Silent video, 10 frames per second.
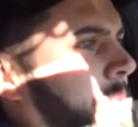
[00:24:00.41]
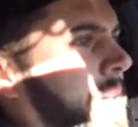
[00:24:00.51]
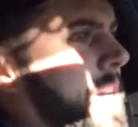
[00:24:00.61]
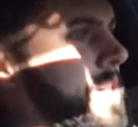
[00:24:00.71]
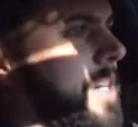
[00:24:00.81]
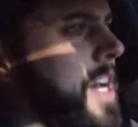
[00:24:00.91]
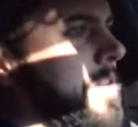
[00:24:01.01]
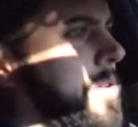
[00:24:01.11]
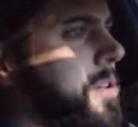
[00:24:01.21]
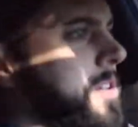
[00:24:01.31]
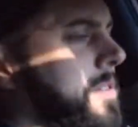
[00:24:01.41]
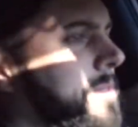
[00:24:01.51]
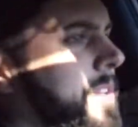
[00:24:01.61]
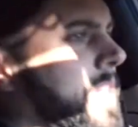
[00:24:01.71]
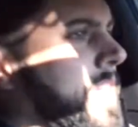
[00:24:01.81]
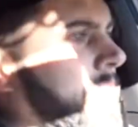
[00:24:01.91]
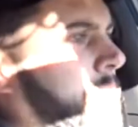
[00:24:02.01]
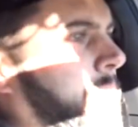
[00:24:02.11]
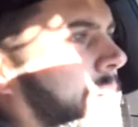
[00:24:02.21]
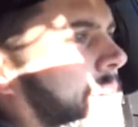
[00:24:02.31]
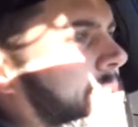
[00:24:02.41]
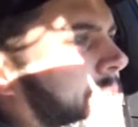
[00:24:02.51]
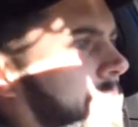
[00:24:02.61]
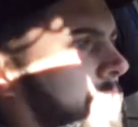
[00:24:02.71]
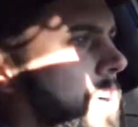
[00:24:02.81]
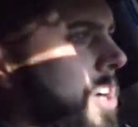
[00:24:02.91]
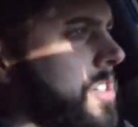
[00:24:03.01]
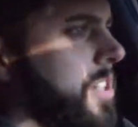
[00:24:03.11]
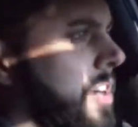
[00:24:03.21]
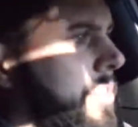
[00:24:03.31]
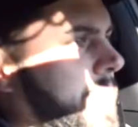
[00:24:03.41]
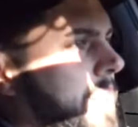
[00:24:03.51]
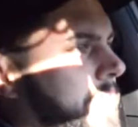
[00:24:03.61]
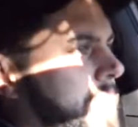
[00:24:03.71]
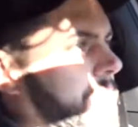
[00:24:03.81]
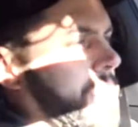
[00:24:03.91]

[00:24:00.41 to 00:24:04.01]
been lazy and haven't ordered them, but I need to get the car serviced and everything,